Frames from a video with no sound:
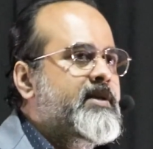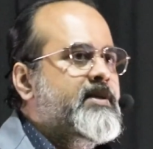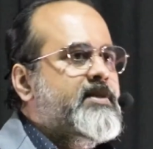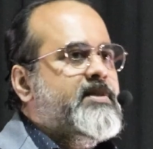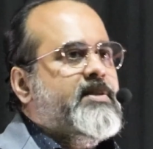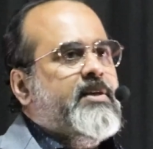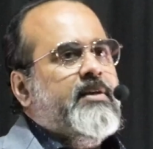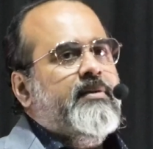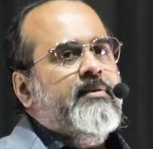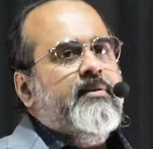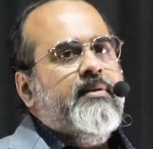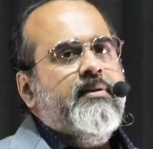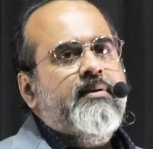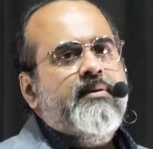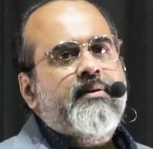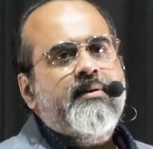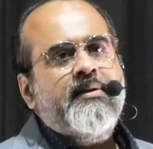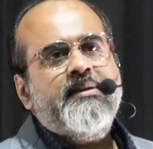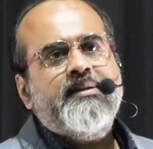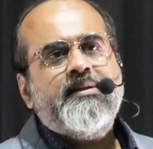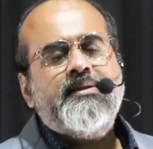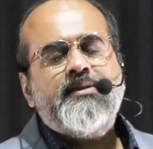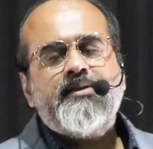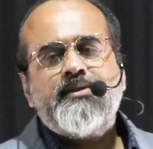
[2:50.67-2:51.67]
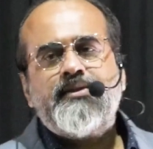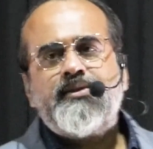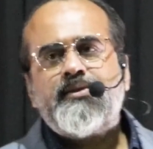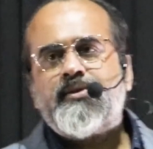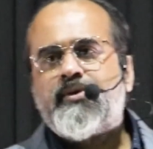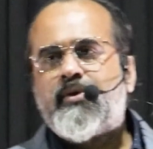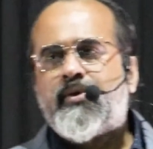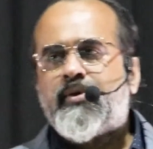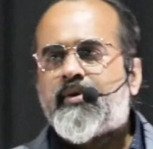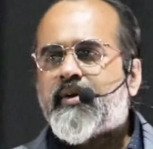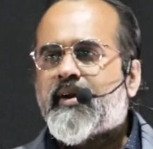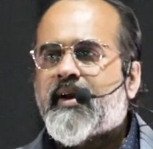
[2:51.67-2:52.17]
See, you
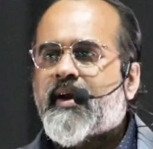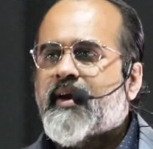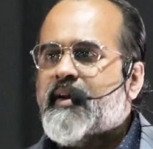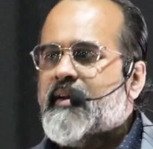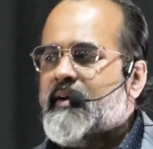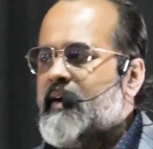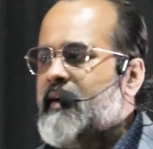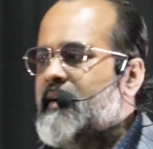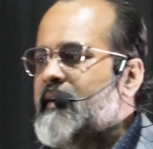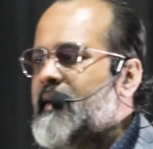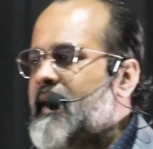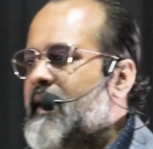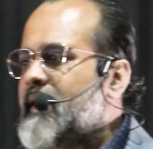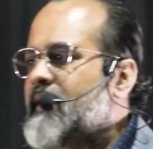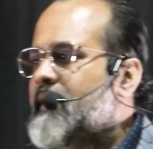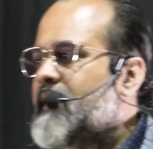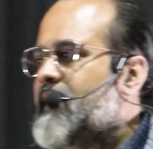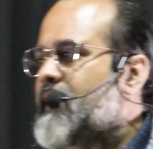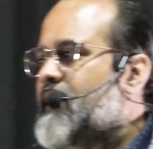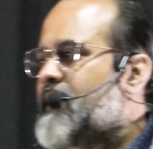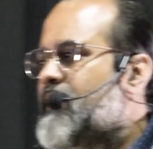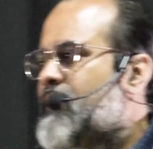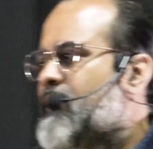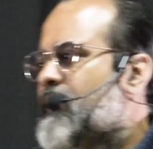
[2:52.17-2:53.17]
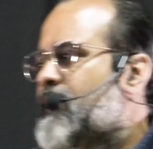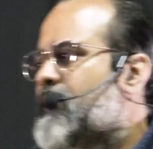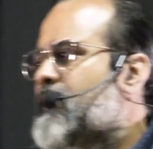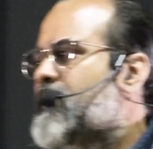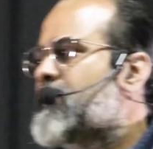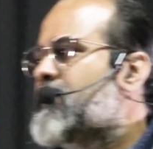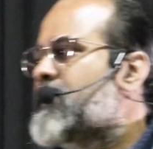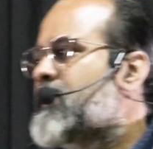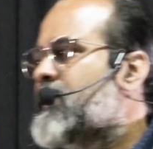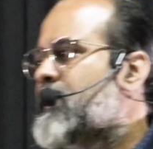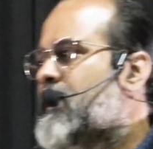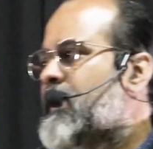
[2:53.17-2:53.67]
don't get attracted
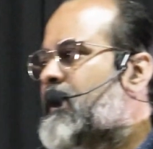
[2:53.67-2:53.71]
to